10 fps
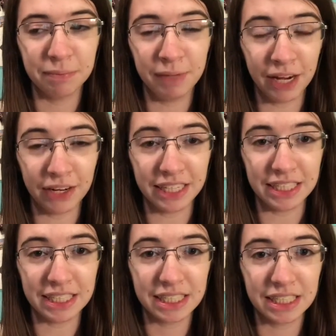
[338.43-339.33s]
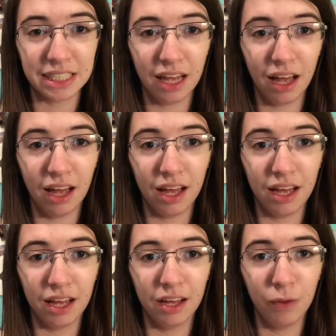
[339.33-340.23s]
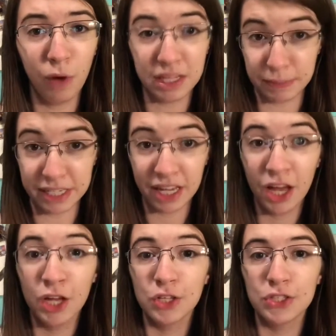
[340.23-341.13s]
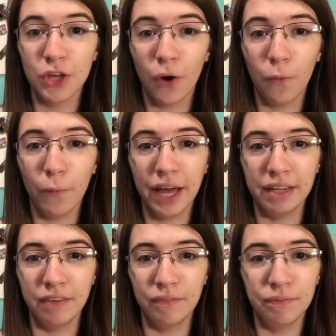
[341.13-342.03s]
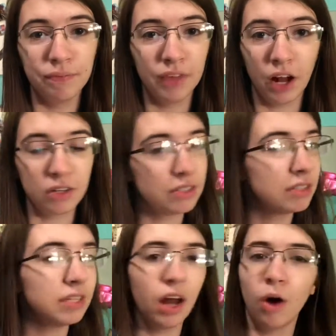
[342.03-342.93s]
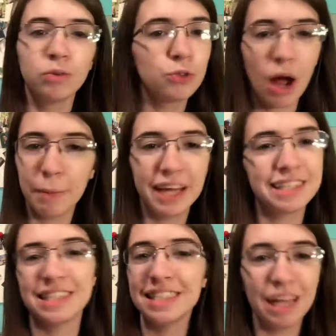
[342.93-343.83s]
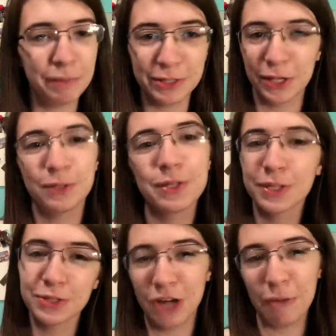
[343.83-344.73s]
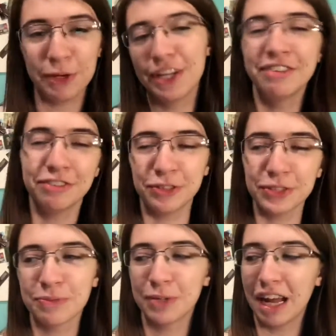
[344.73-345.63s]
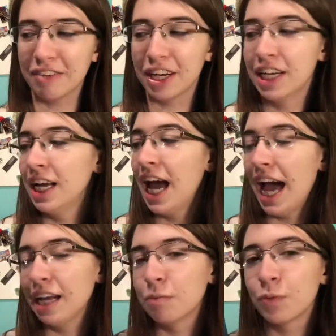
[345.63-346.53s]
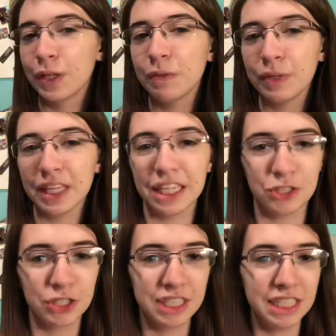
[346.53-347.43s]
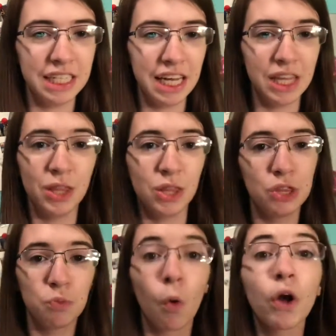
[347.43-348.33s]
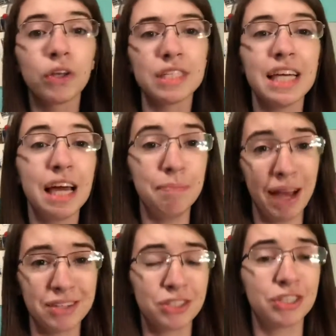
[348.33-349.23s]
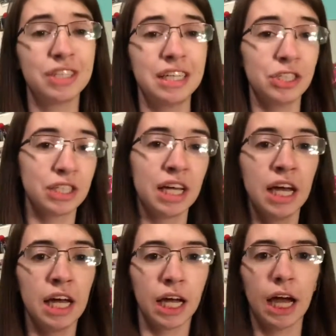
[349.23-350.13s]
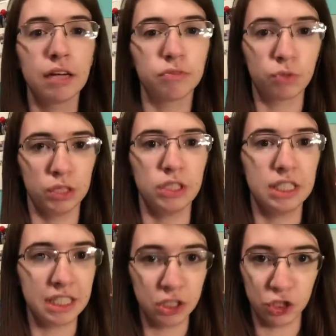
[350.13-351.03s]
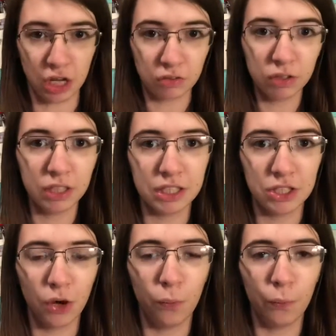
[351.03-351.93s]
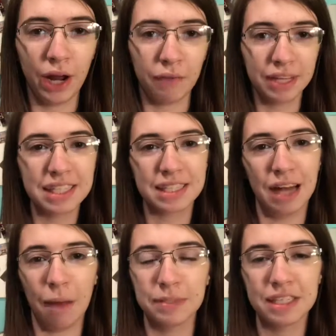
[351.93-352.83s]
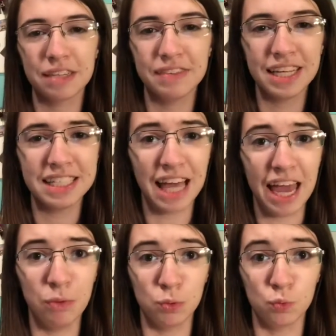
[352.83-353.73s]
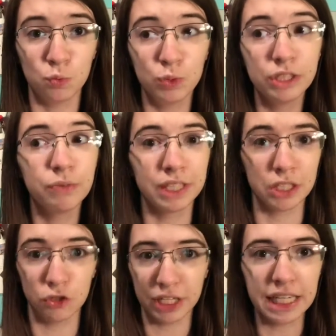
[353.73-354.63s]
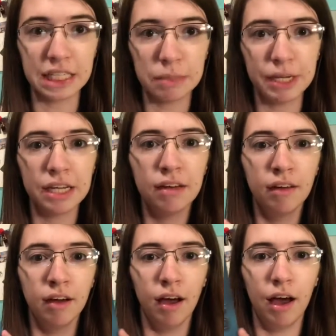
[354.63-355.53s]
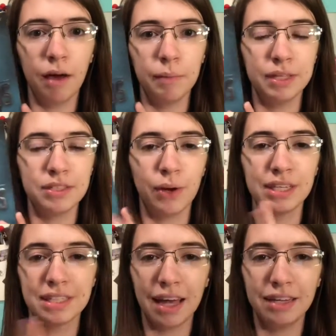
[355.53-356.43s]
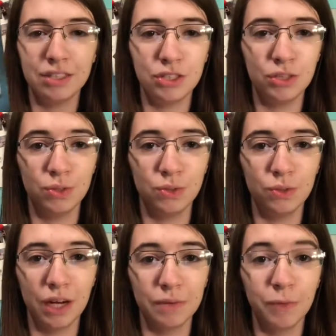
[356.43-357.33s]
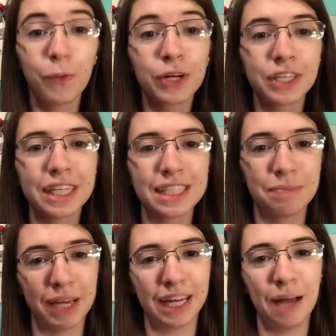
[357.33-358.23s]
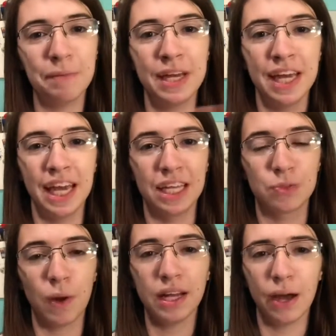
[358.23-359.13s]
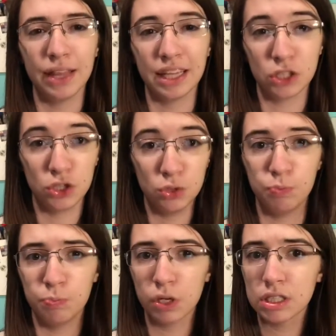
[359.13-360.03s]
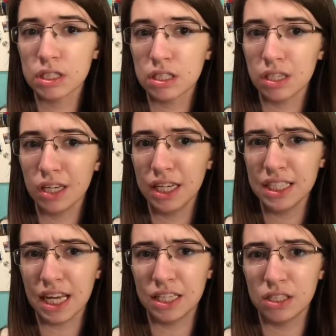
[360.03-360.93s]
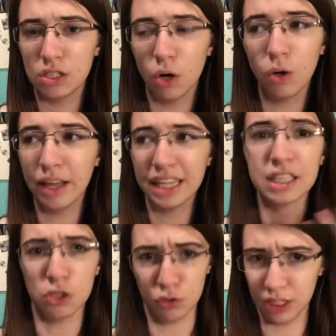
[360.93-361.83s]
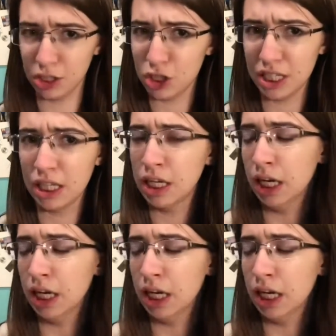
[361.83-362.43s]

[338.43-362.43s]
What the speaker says: Mary's husband. So, and there's, you know, drama. It's a CW show, so there's drama and folds, whatever. And I'm really, really interested in royalty and bastards and just kind of royalty in general. And so when I read the synopsis of this, it was really, really intriguing to me. And so I decided to order this and pick it up. It's right now, I think there's two books in the series. I think it's a trilogy.